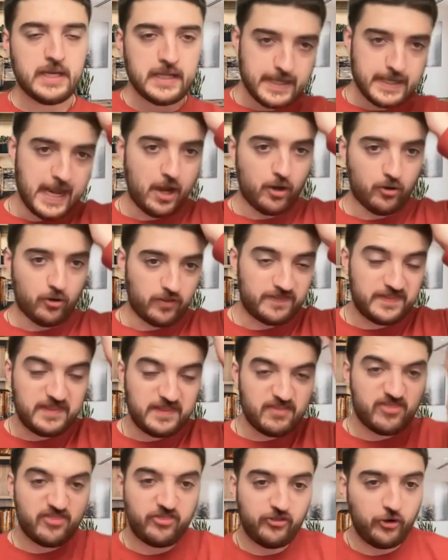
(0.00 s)
Now,
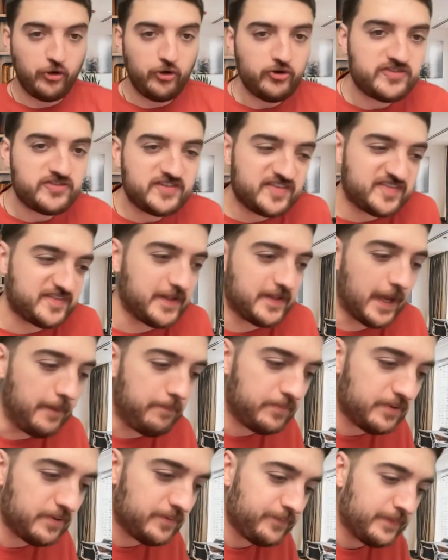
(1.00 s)
the third
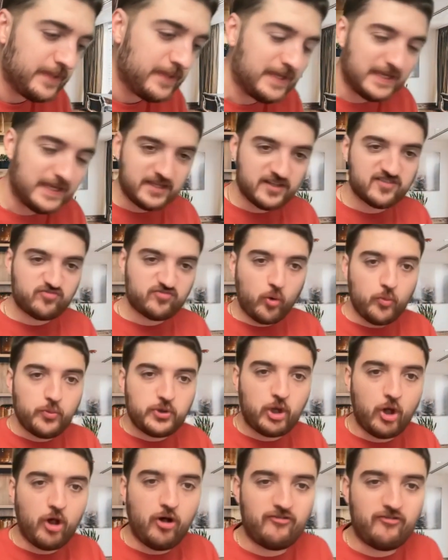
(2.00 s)
step is what we
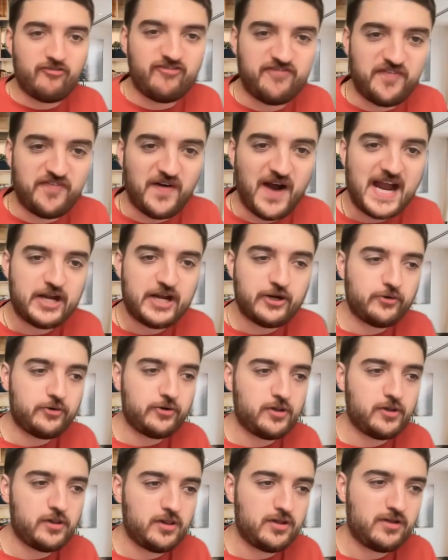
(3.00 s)
call
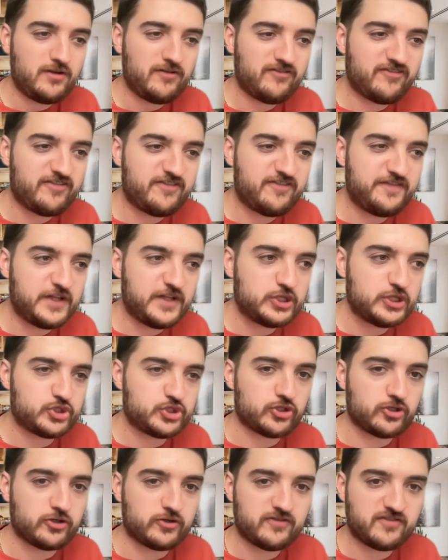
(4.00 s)
viral
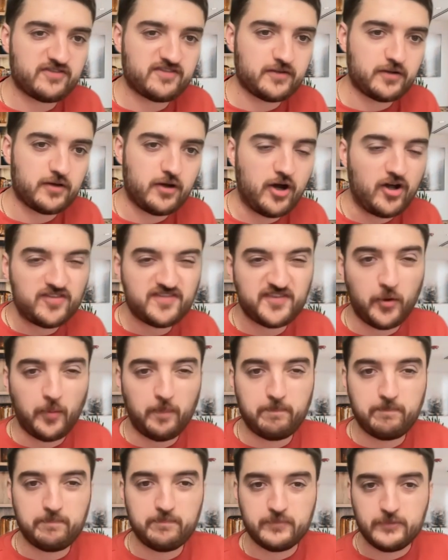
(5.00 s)
filters,
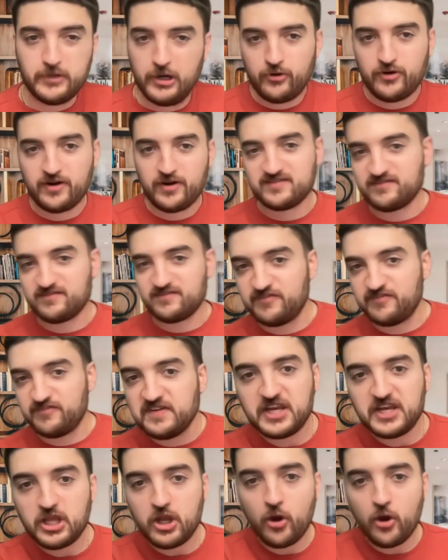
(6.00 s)
also known as
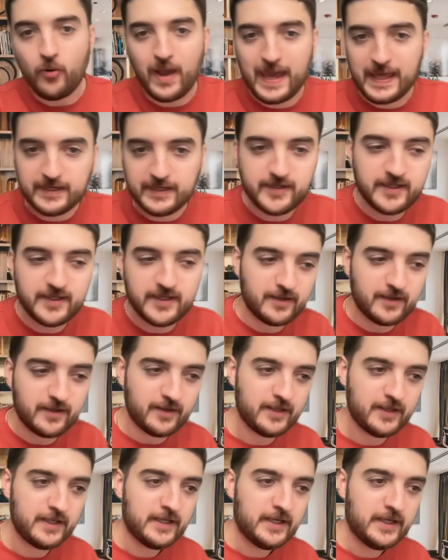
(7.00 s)
video editing.